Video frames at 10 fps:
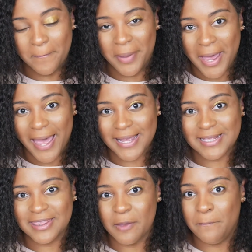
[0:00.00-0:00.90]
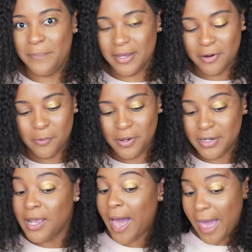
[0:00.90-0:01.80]
buy the bigger
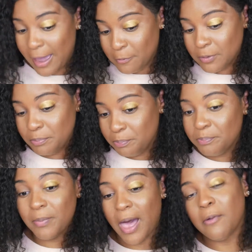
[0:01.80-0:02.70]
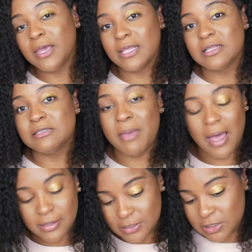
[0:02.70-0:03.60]
one, I would get this
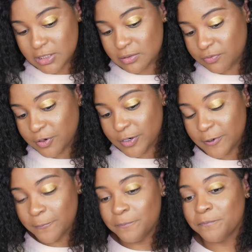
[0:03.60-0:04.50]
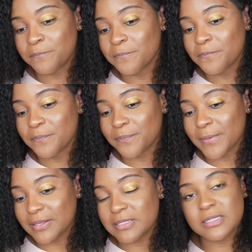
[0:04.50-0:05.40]
palette just for
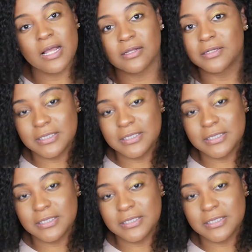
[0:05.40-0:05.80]
this color.